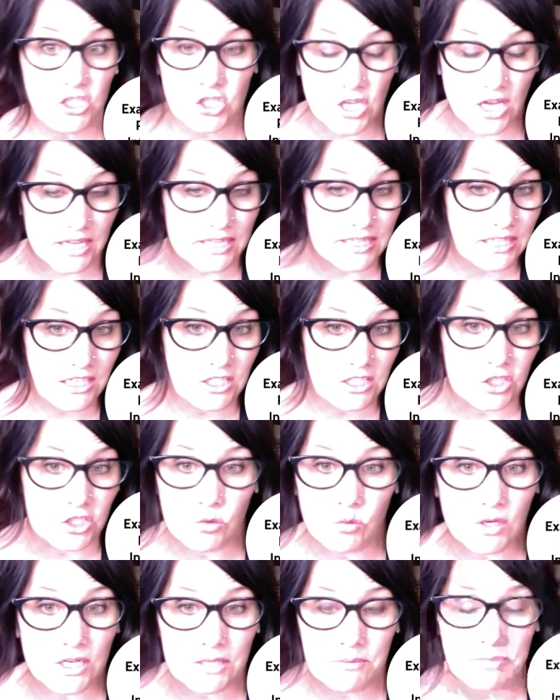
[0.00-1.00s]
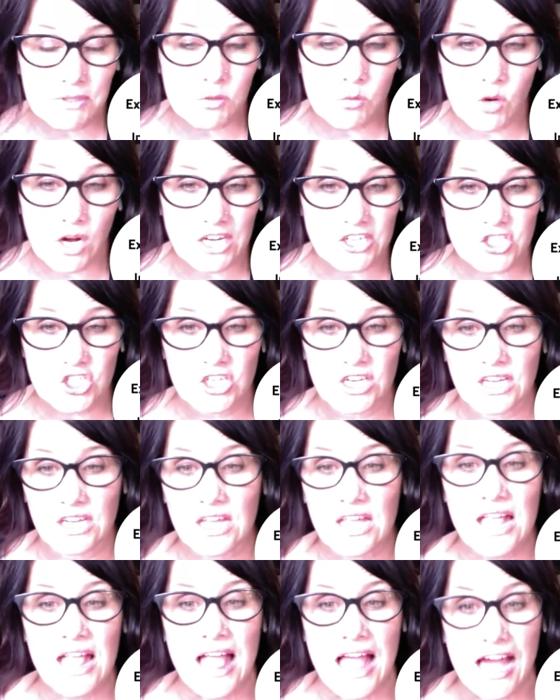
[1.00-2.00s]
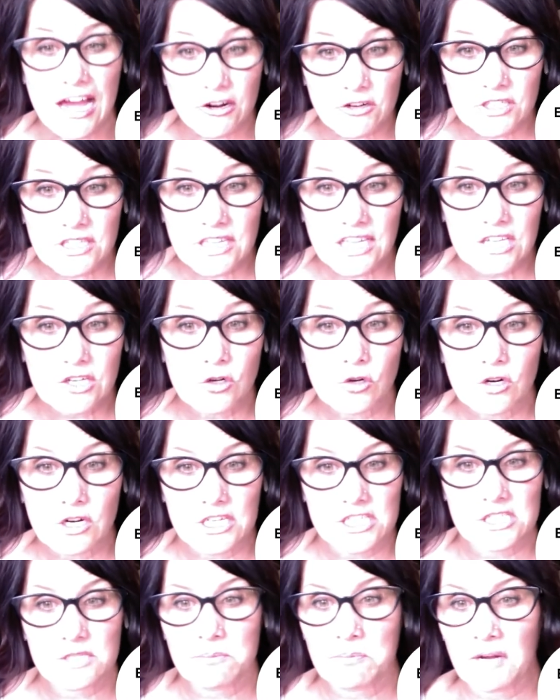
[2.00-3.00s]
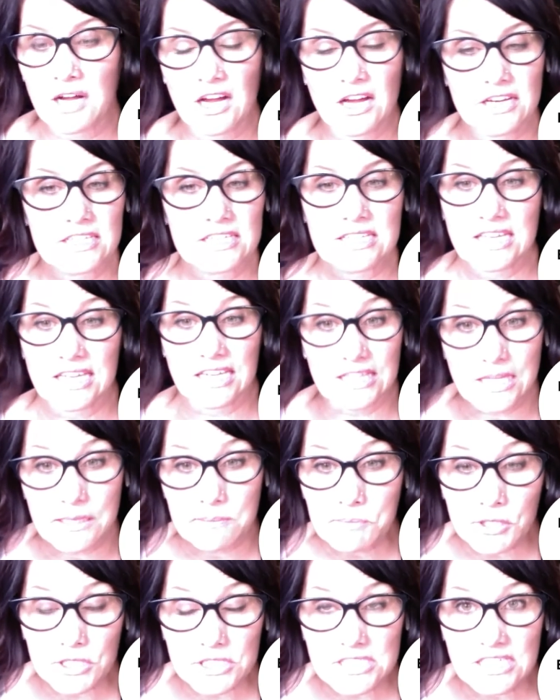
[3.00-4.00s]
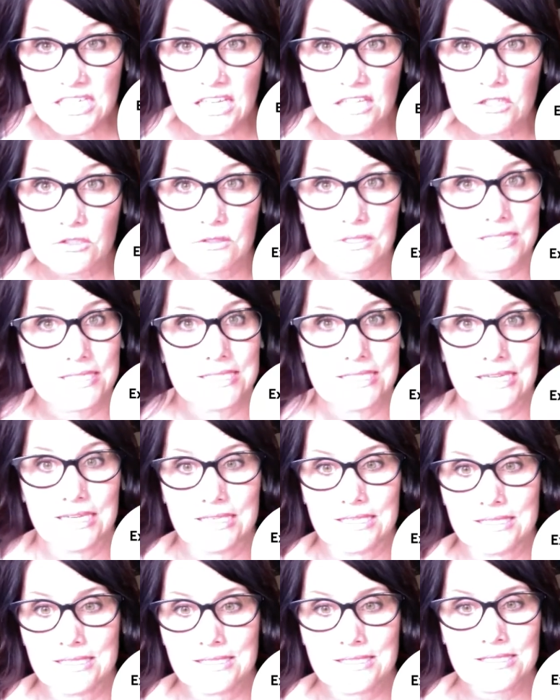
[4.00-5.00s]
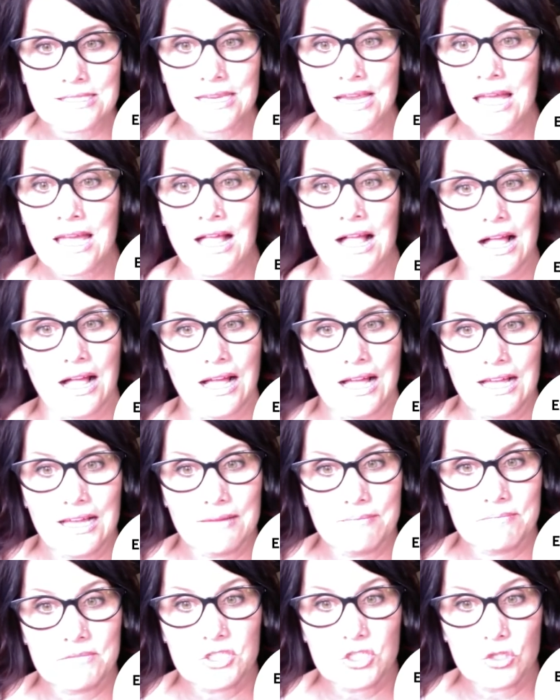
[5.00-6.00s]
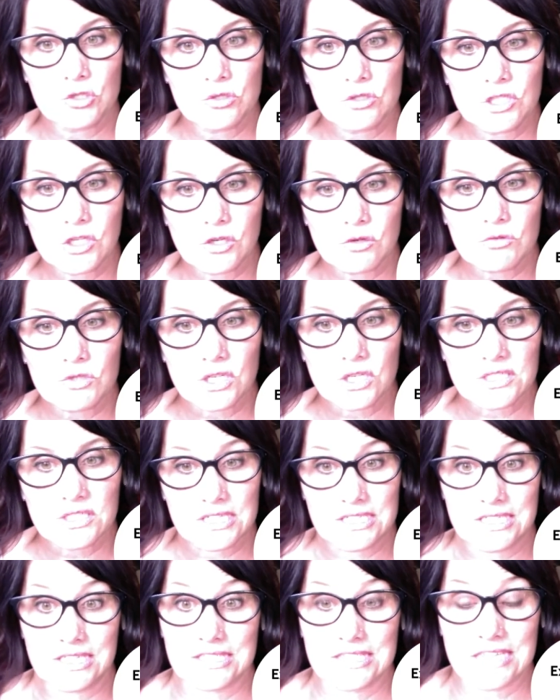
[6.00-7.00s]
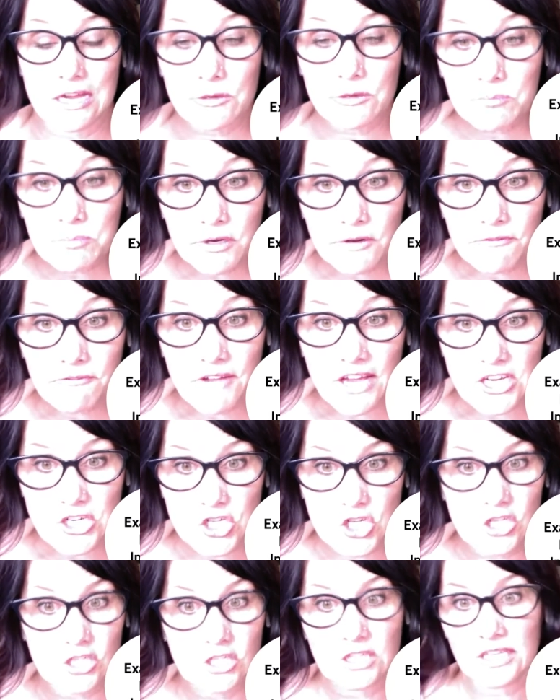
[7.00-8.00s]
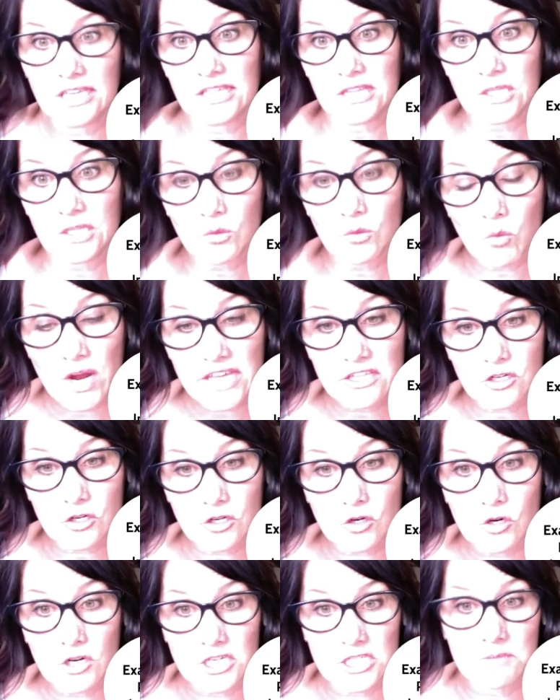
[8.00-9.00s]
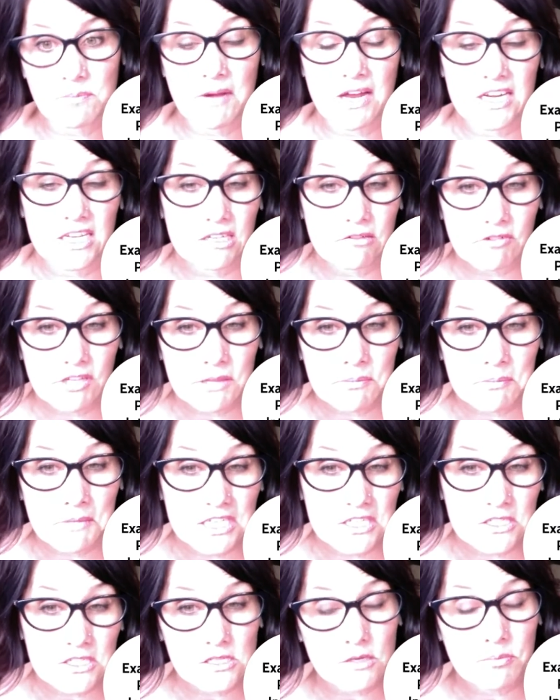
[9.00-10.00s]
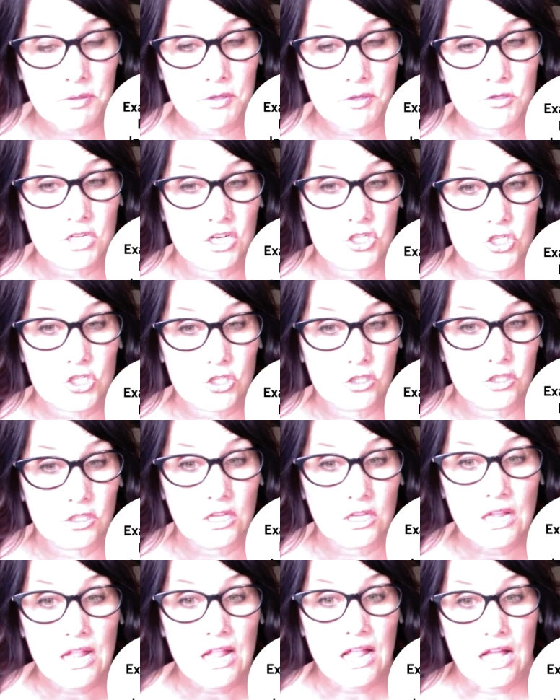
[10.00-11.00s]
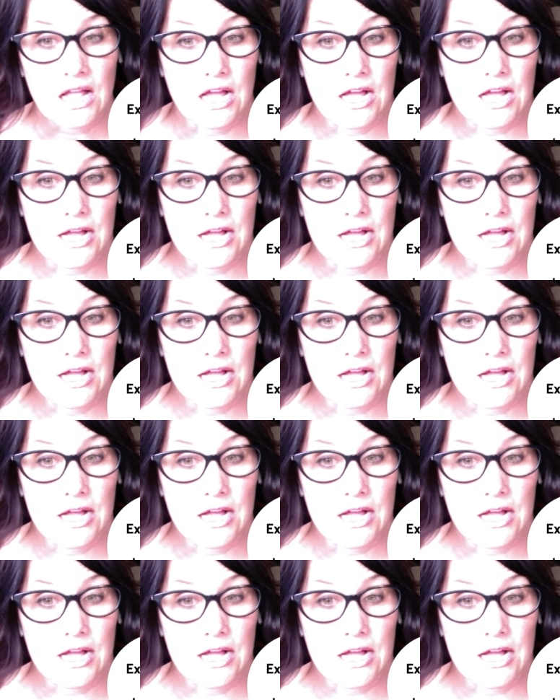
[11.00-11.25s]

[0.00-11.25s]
Because again, you want to be watching, how do they correspond? Can they put together a sentence? Does it sound professional in the way they're corresponding with me as their potential